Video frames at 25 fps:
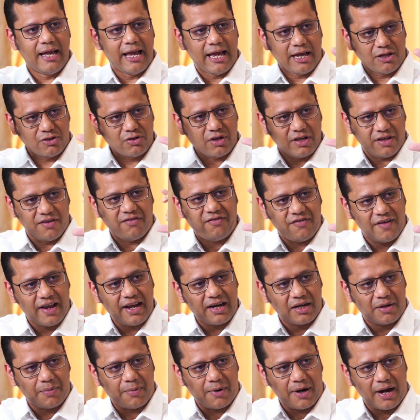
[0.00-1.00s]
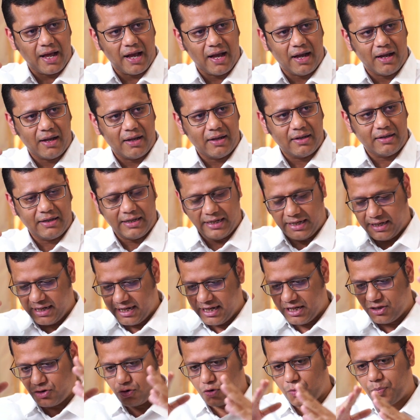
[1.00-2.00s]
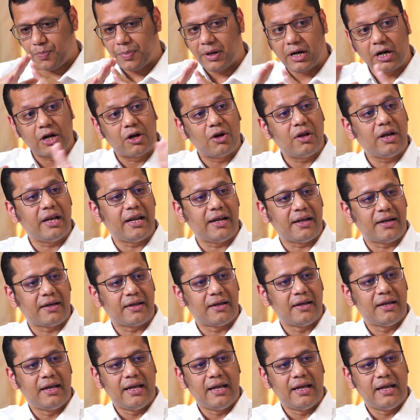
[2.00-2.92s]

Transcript: As an effect pada, it needs to percolate.